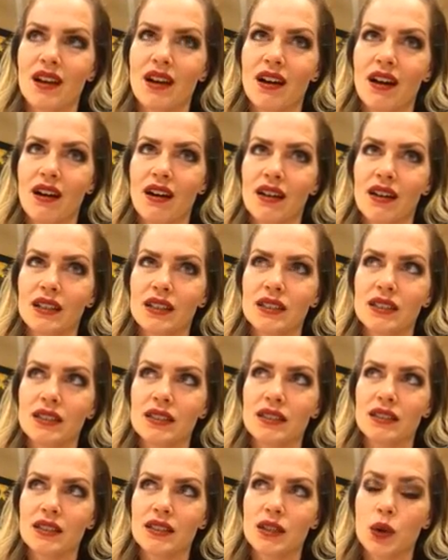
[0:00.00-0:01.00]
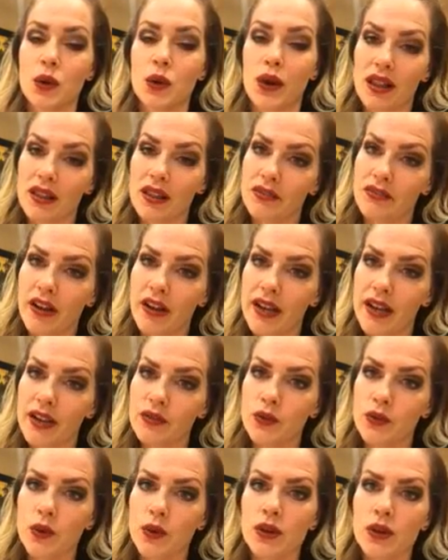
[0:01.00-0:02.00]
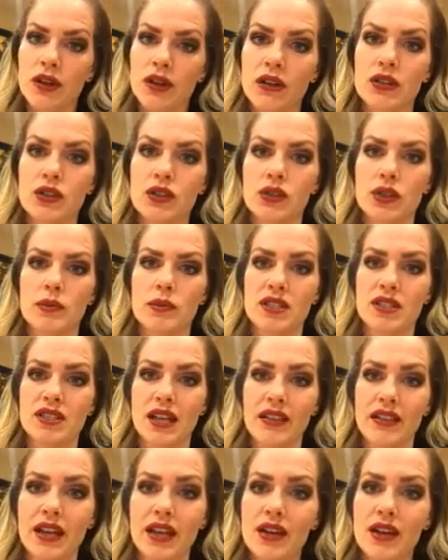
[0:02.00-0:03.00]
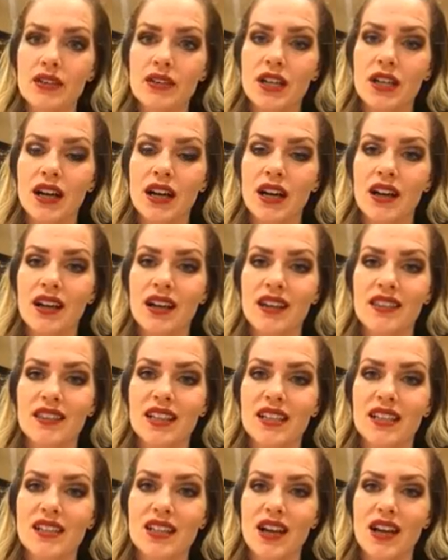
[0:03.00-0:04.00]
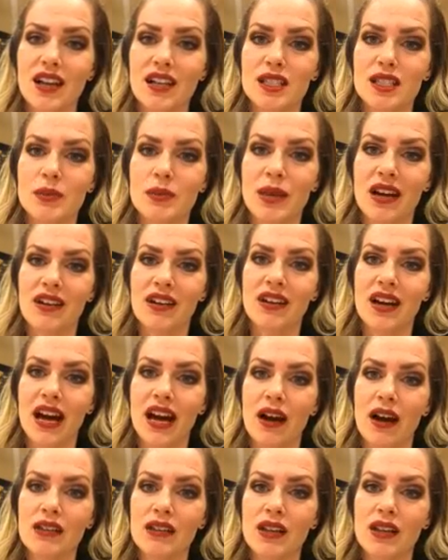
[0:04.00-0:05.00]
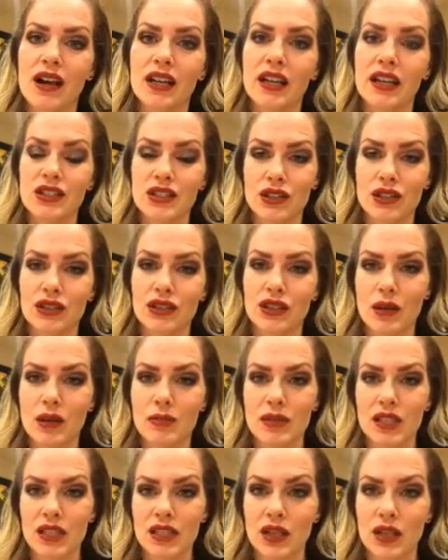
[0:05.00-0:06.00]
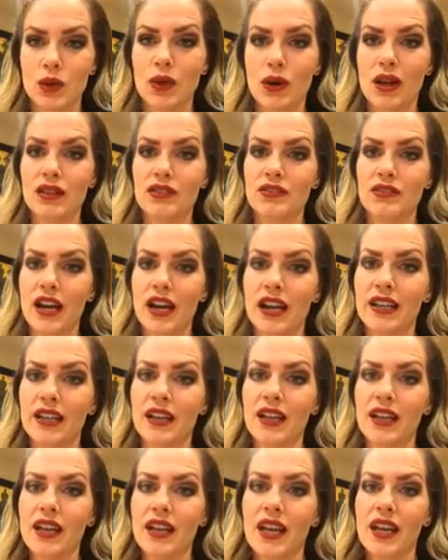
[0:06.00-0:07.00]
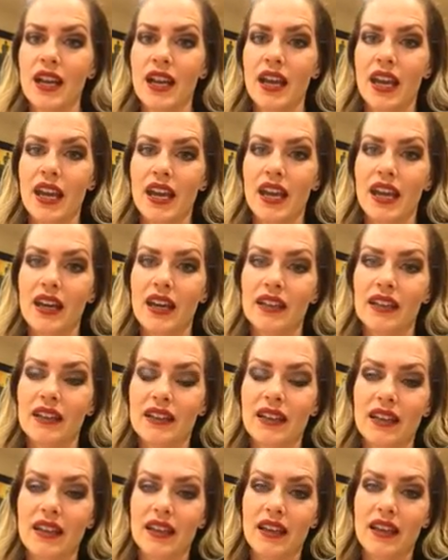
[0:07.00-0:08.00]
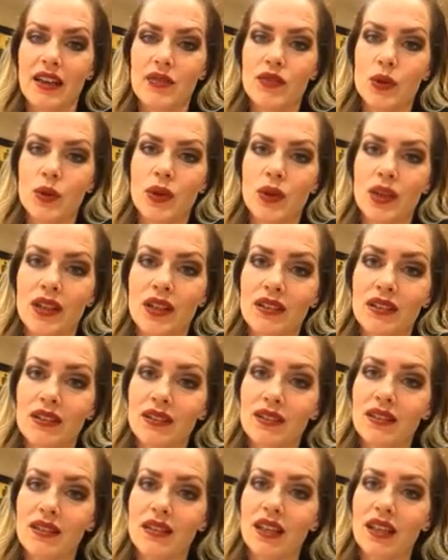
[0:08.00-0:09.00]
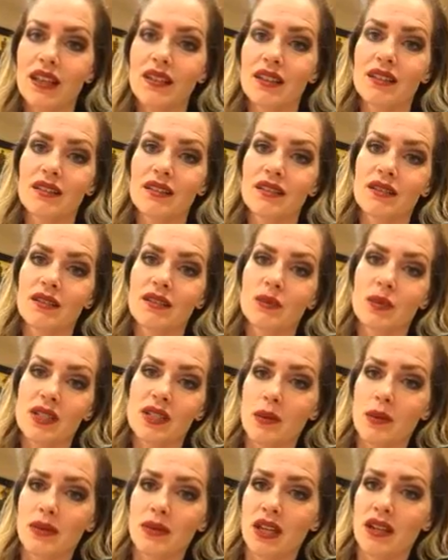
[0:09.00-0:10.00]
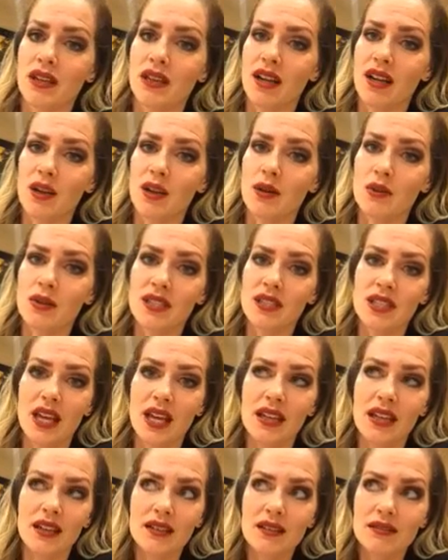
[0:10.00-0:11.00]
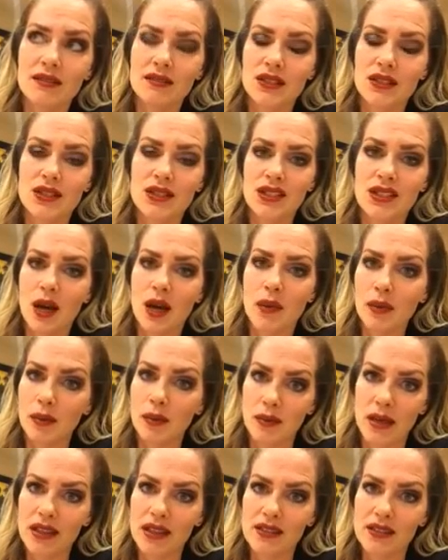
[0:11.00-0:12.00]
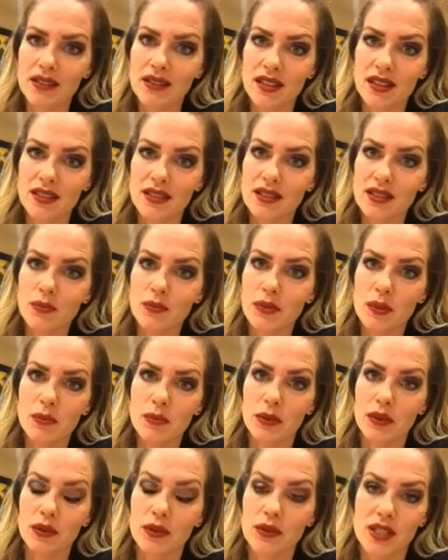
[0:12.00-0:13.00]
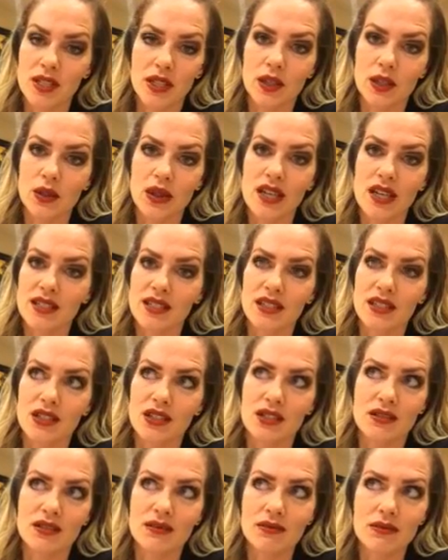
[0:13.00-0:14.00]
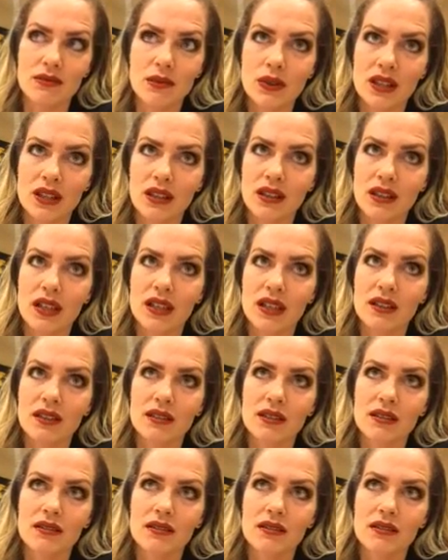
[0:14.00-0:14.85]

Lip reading: all qualified for the trip to South Africa, they talked about how long it took them to get qualified. And everyone that was up there, it was like just a couple months. Like some people, it was like crazy just within like